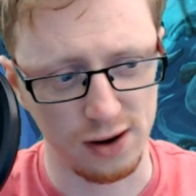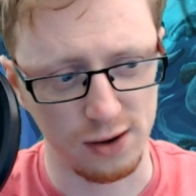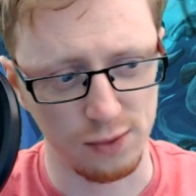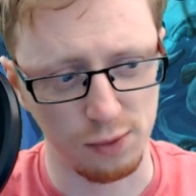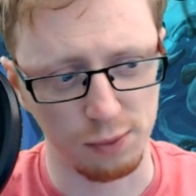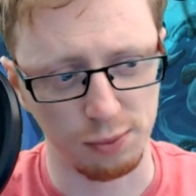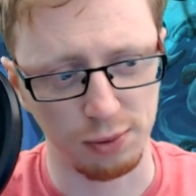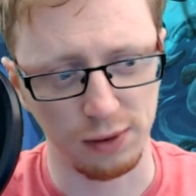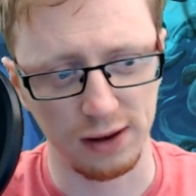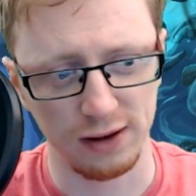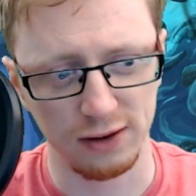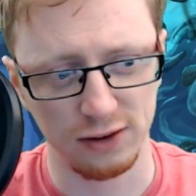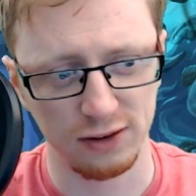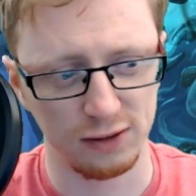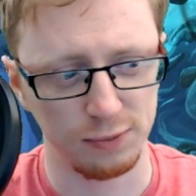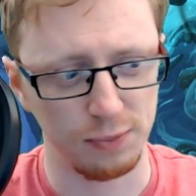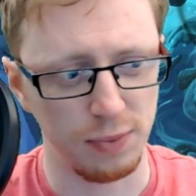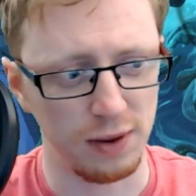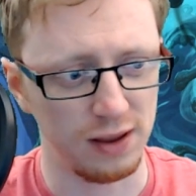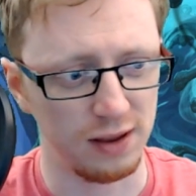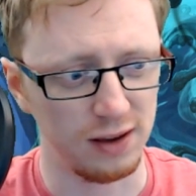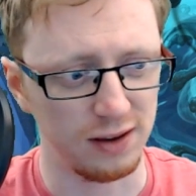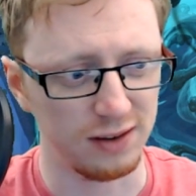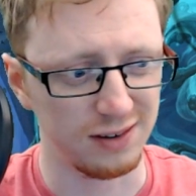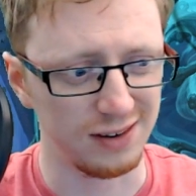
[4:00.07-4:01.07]
Replace
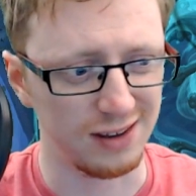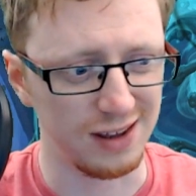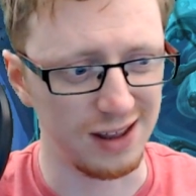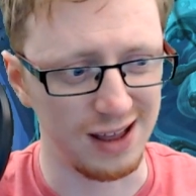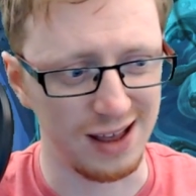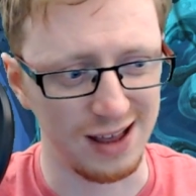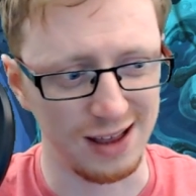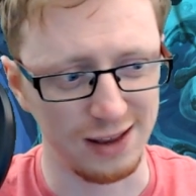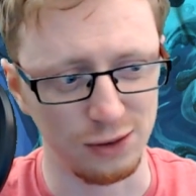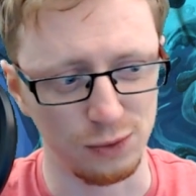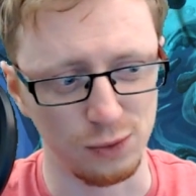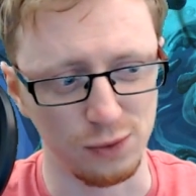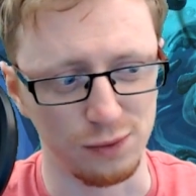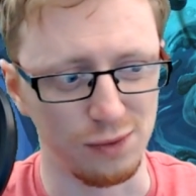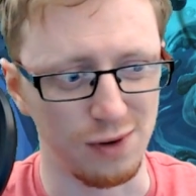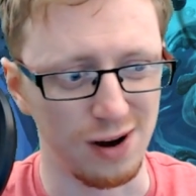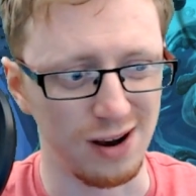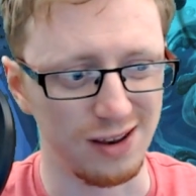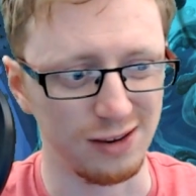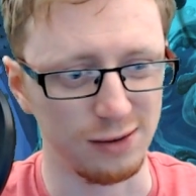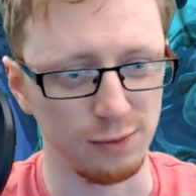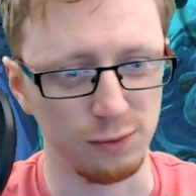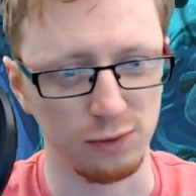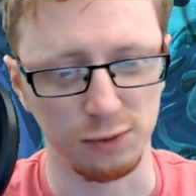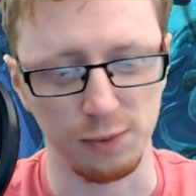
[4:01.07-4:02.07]
spells in the hand with
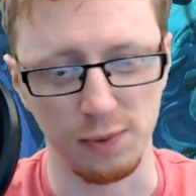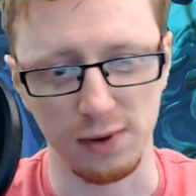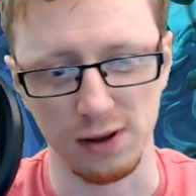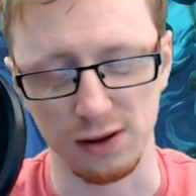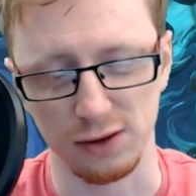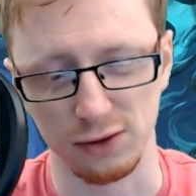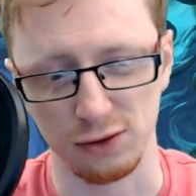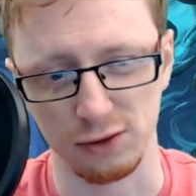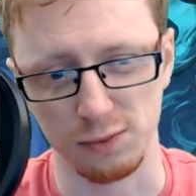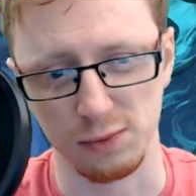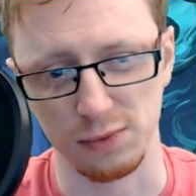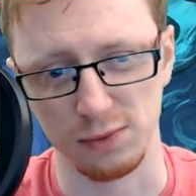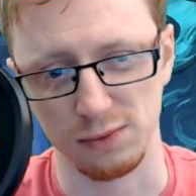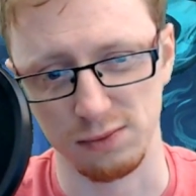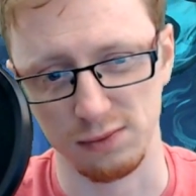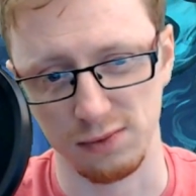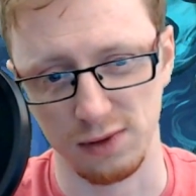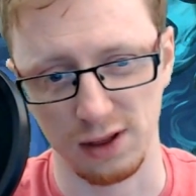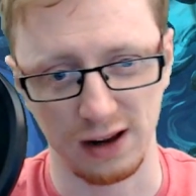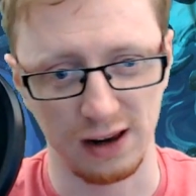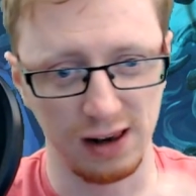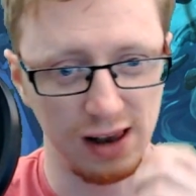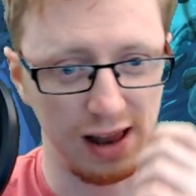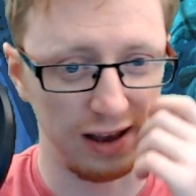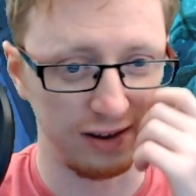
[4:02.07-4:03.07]
random spells from the
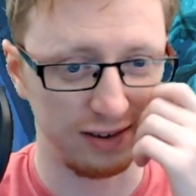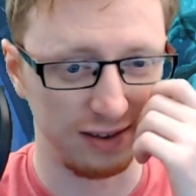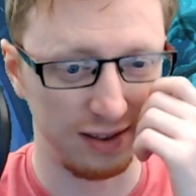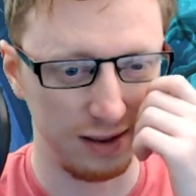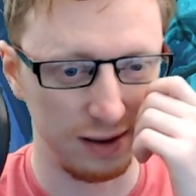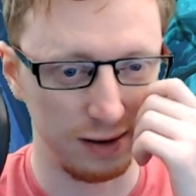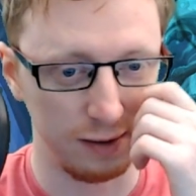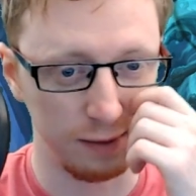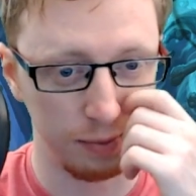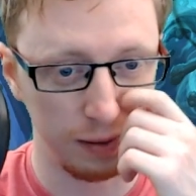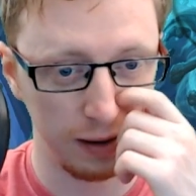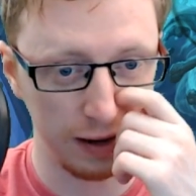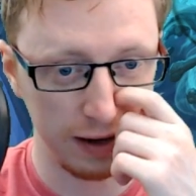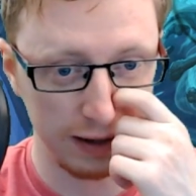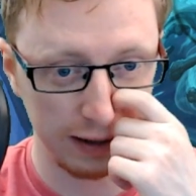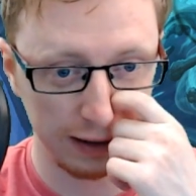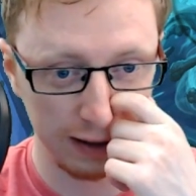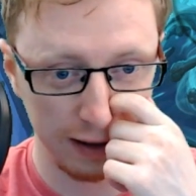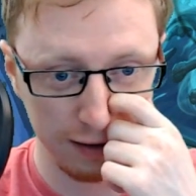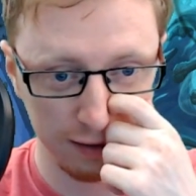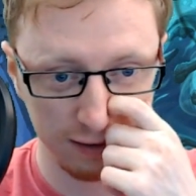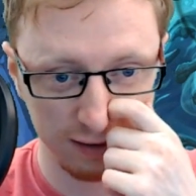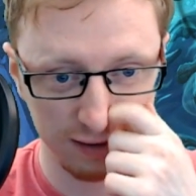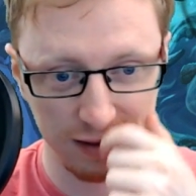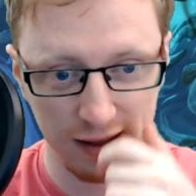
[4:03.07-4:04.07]
class that you're playing
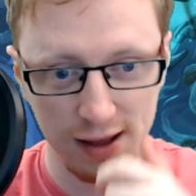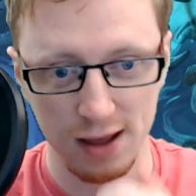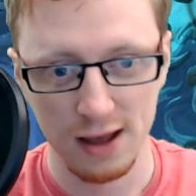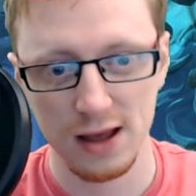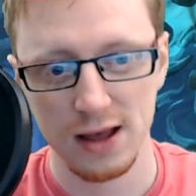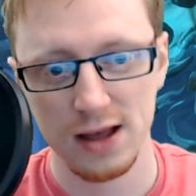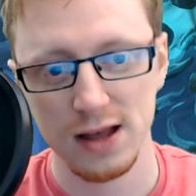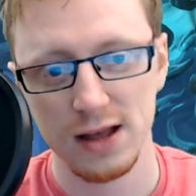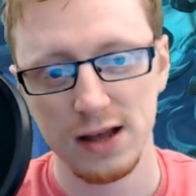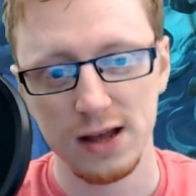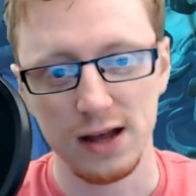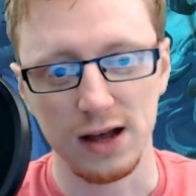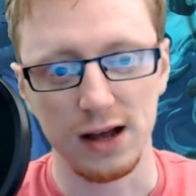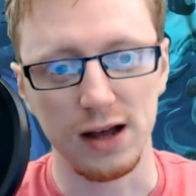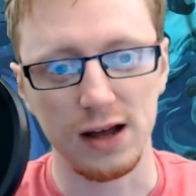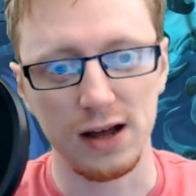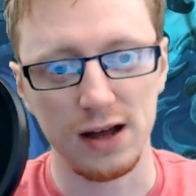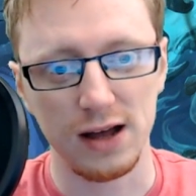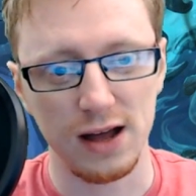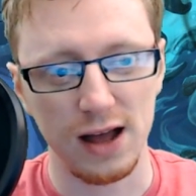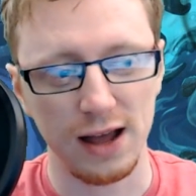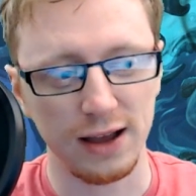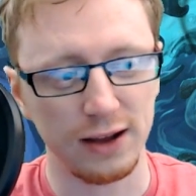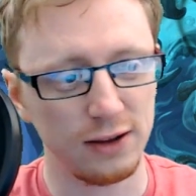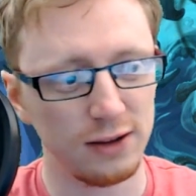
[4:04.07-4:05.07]
against.
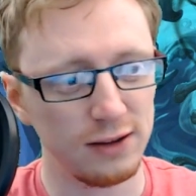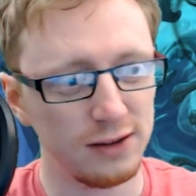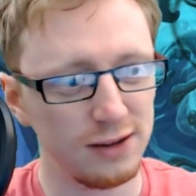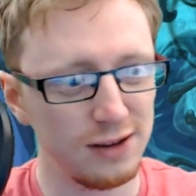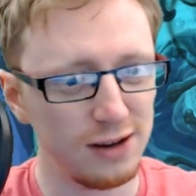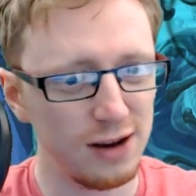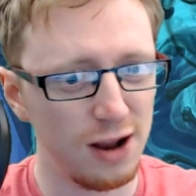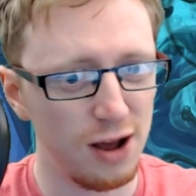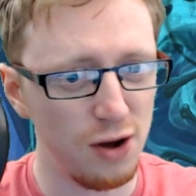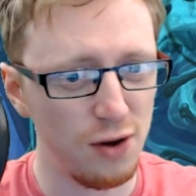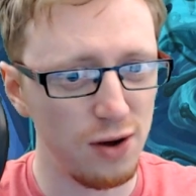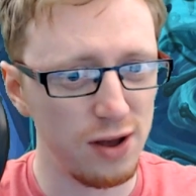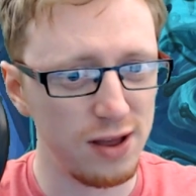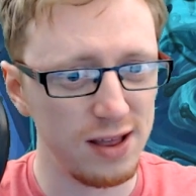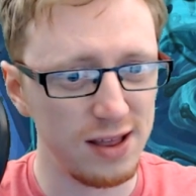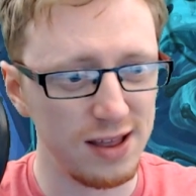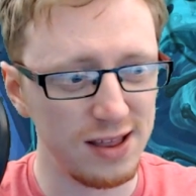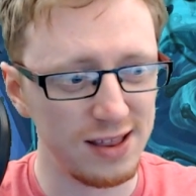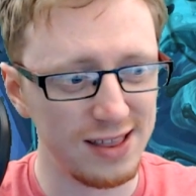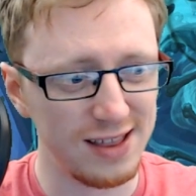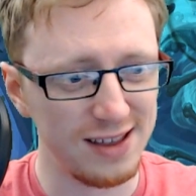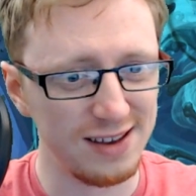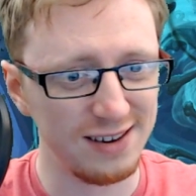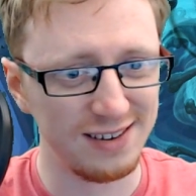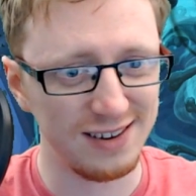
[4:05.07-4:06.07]
I
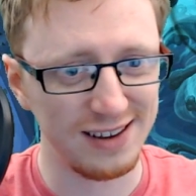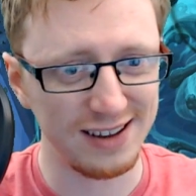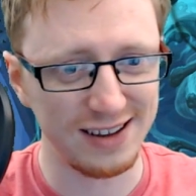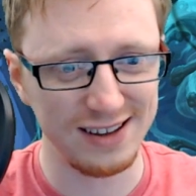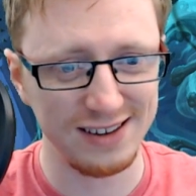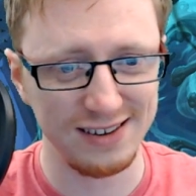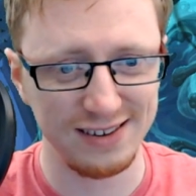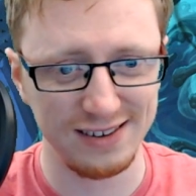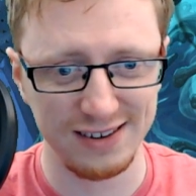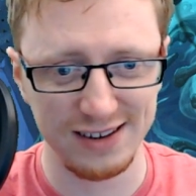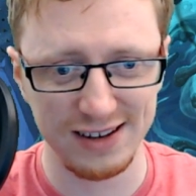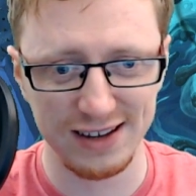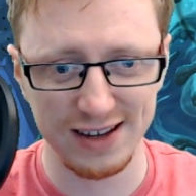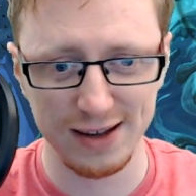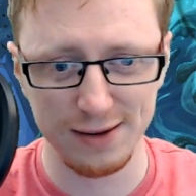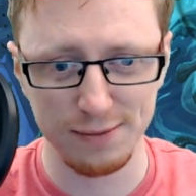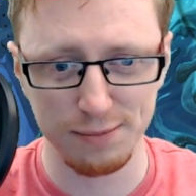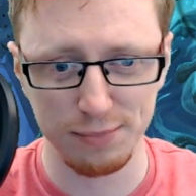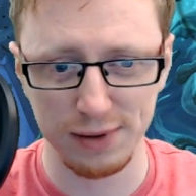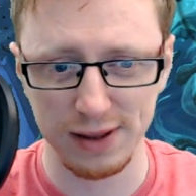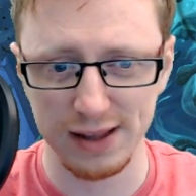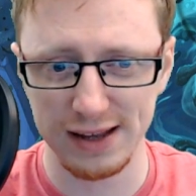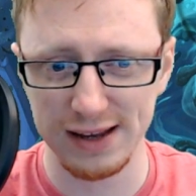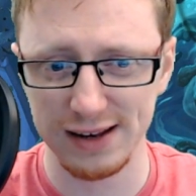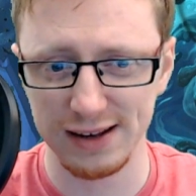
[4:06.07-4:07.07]
can see getting
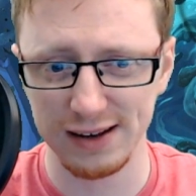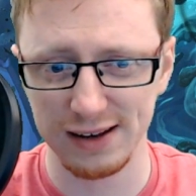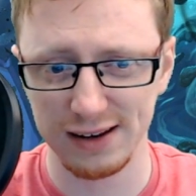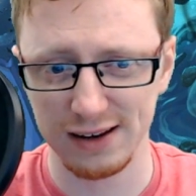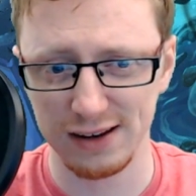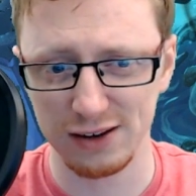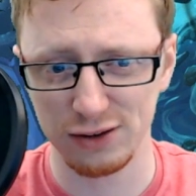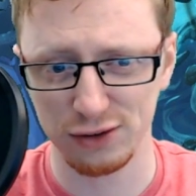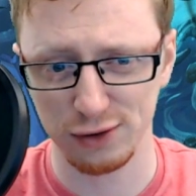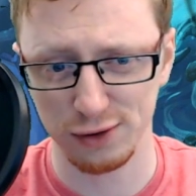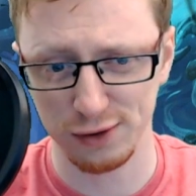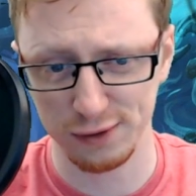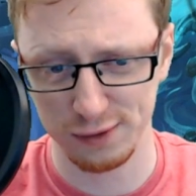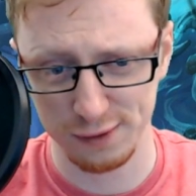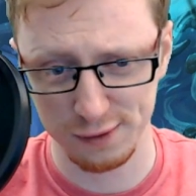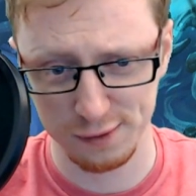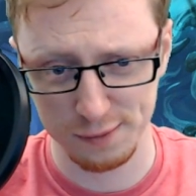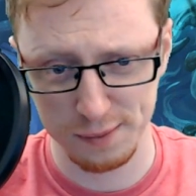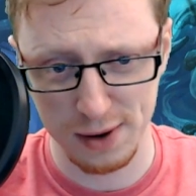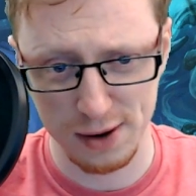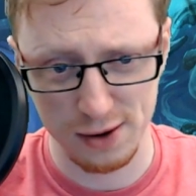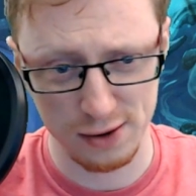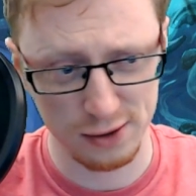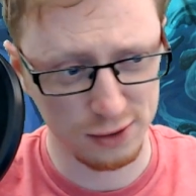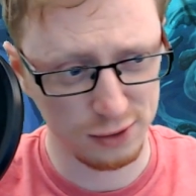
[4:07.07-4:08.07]
played in sort of a
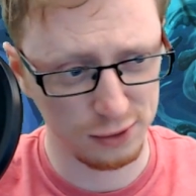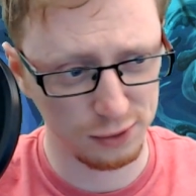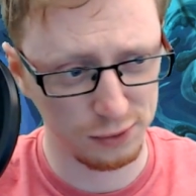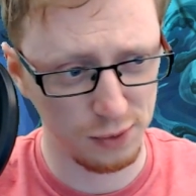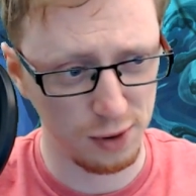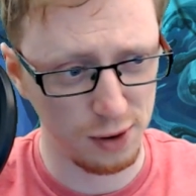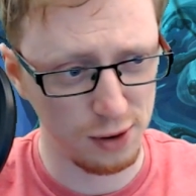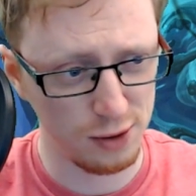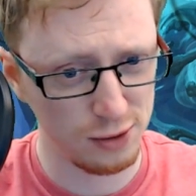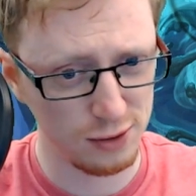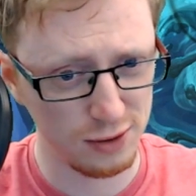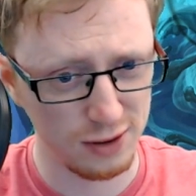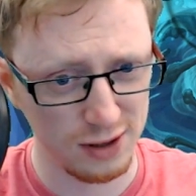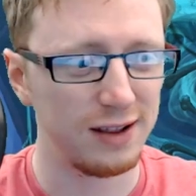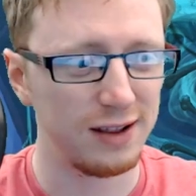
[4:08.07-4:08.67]
Miracle Rogue.